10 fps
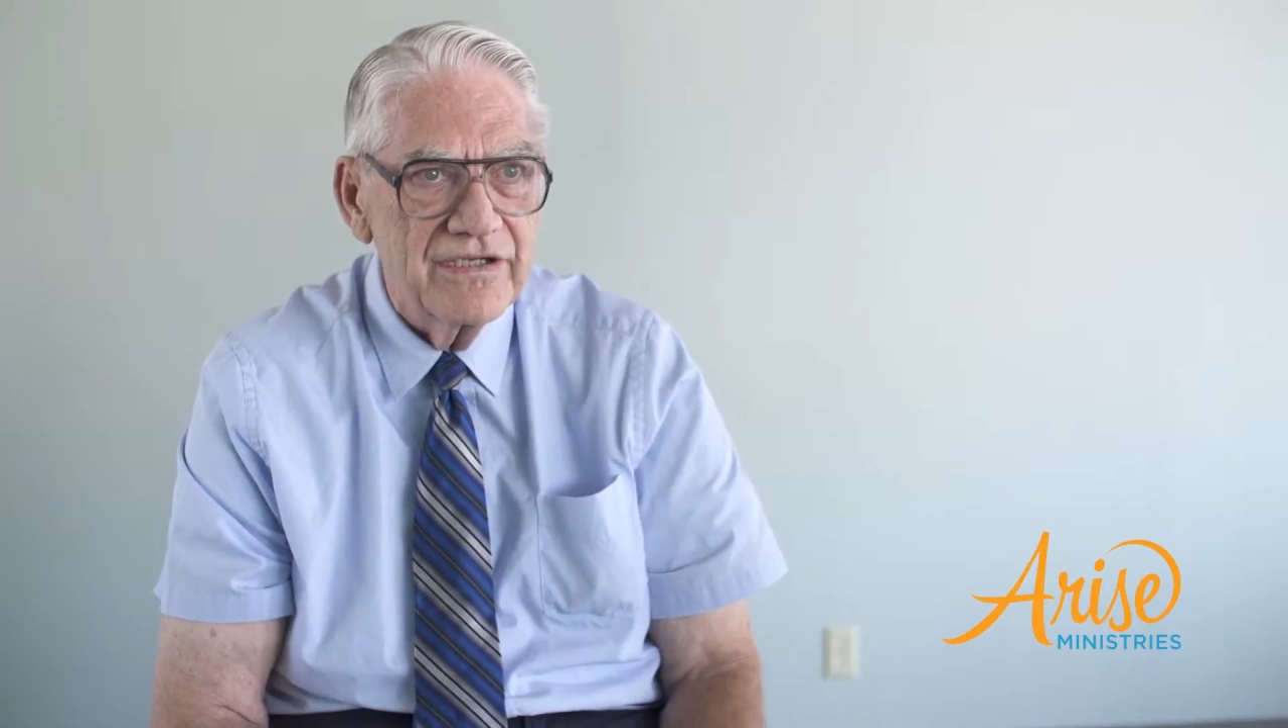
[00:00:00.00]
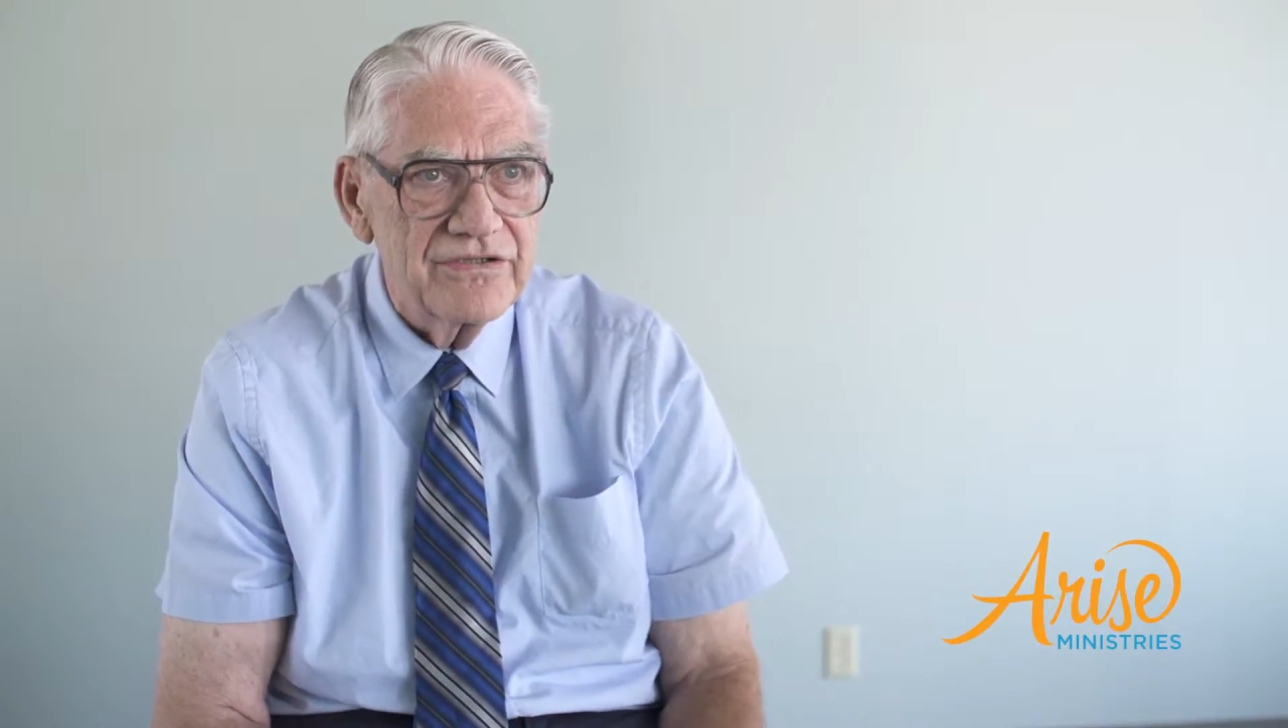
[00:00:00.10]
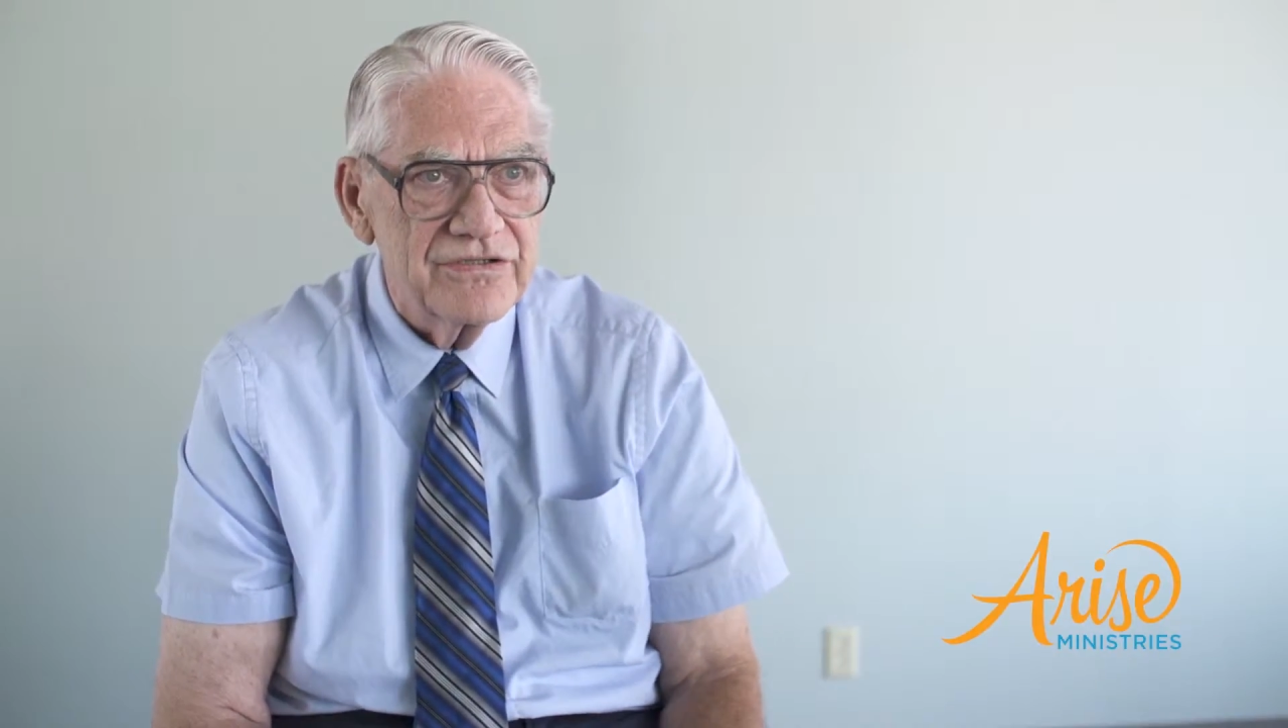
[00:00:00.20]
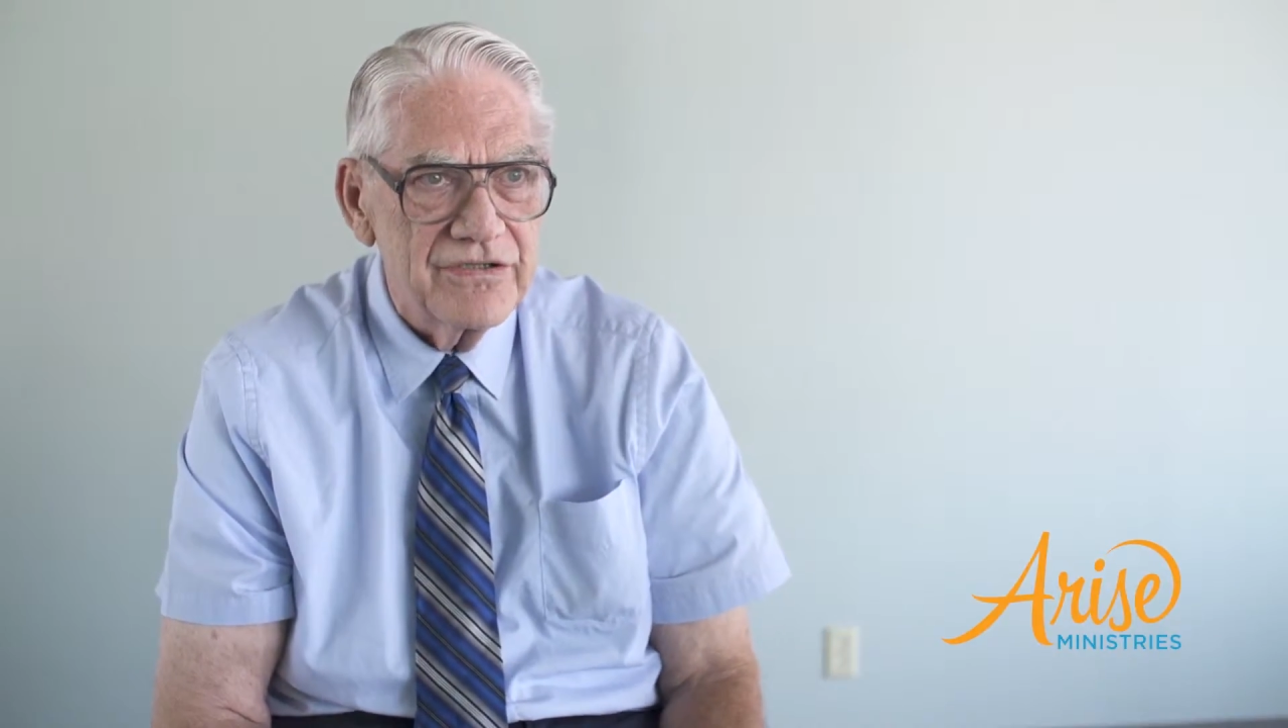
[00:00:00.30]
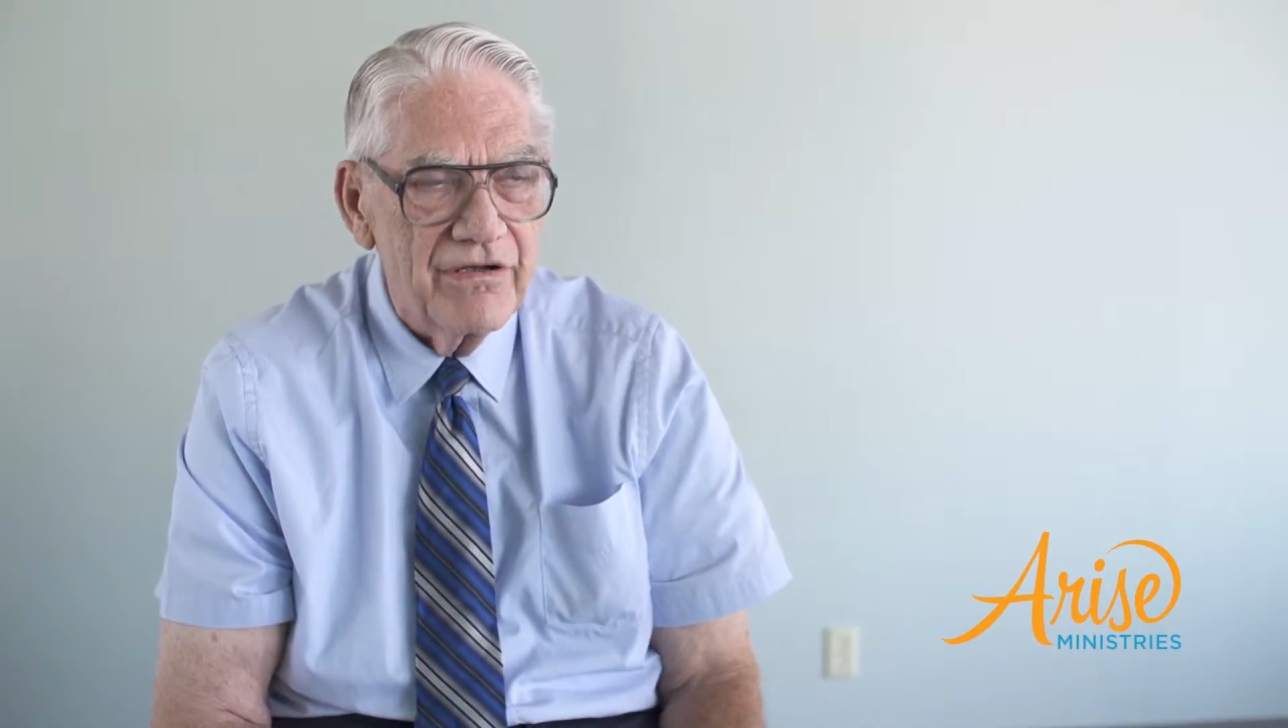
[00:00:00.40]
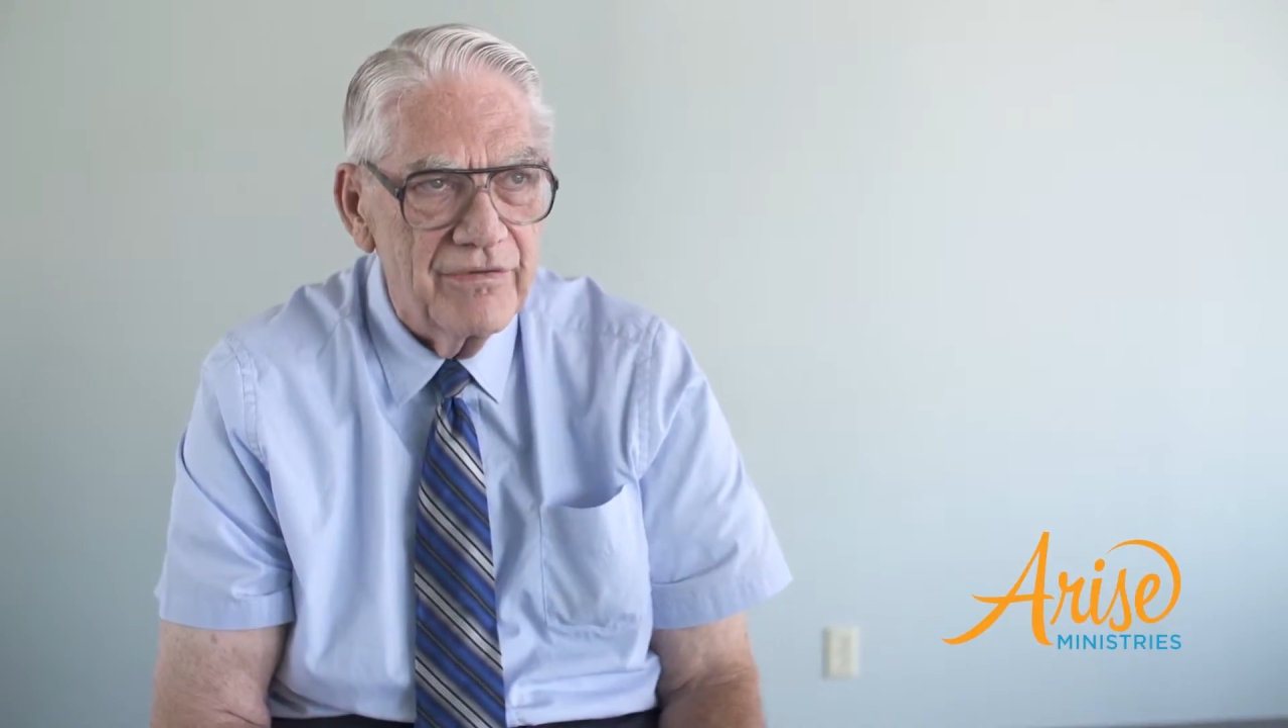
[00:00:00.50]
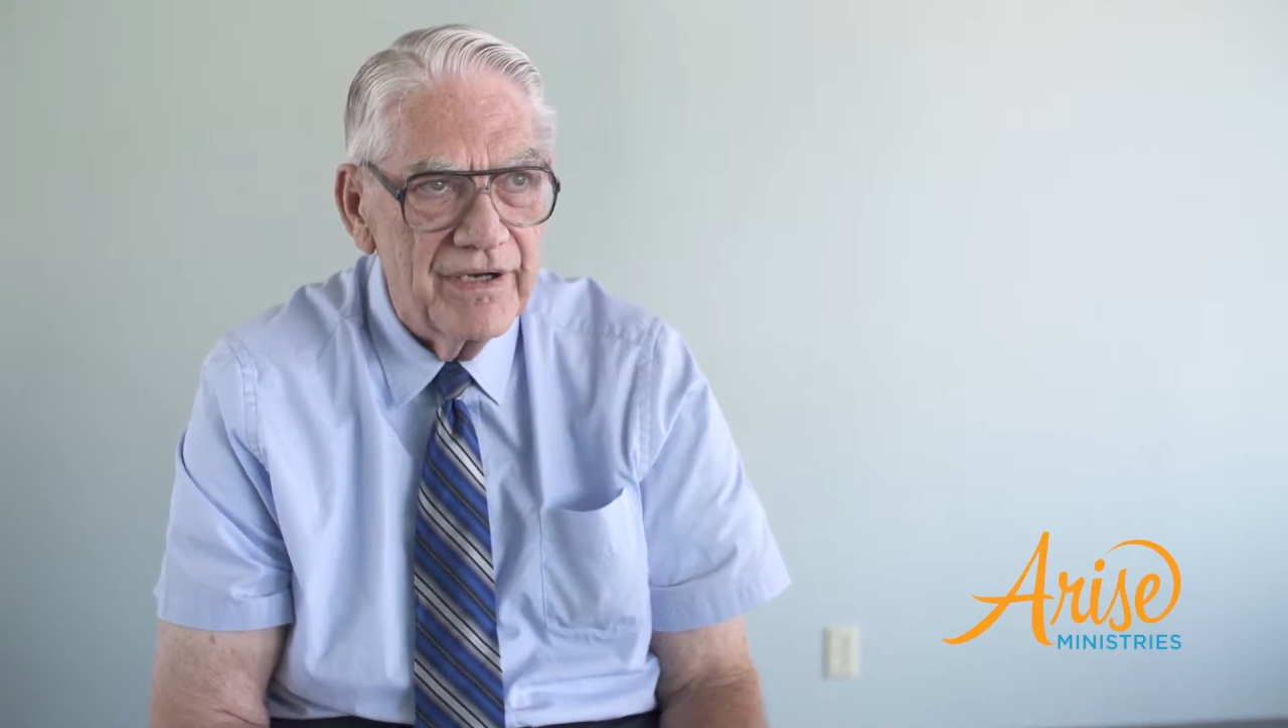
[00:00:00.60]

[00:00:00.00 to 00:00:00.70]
issues all the